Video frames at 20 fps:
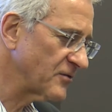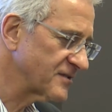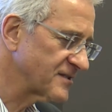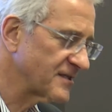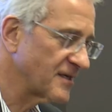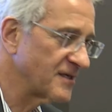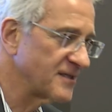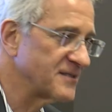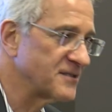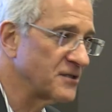who
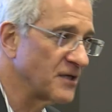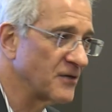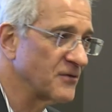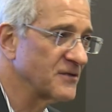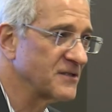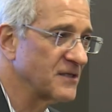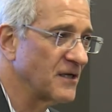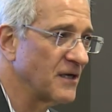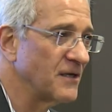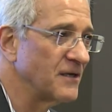studies
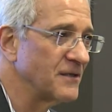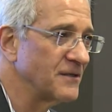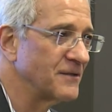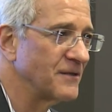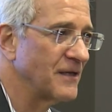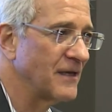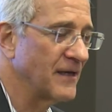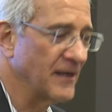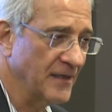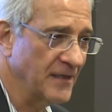genocide,
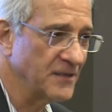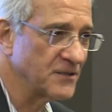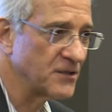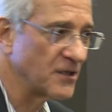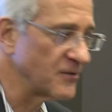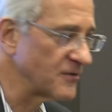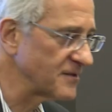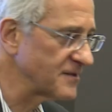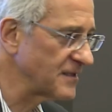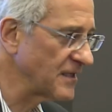any
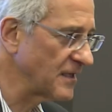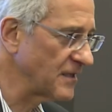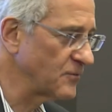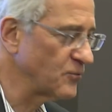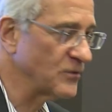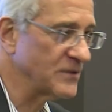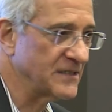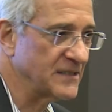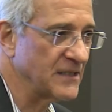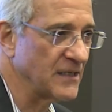genocide,
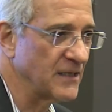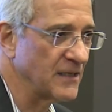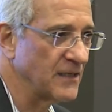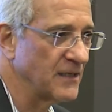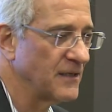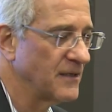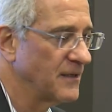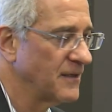would say,